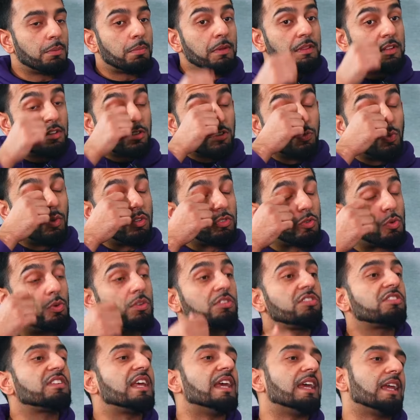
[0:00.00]
Yes. And this is what's called
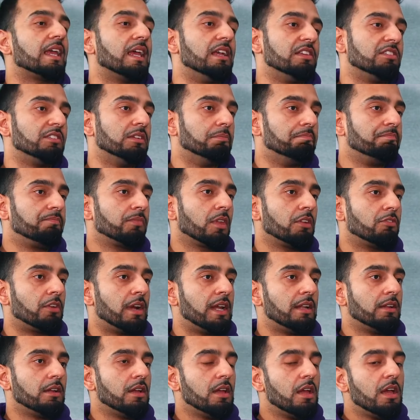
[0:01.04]
staircasing,
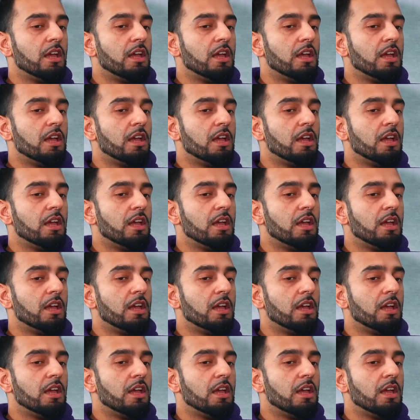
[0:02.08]
right?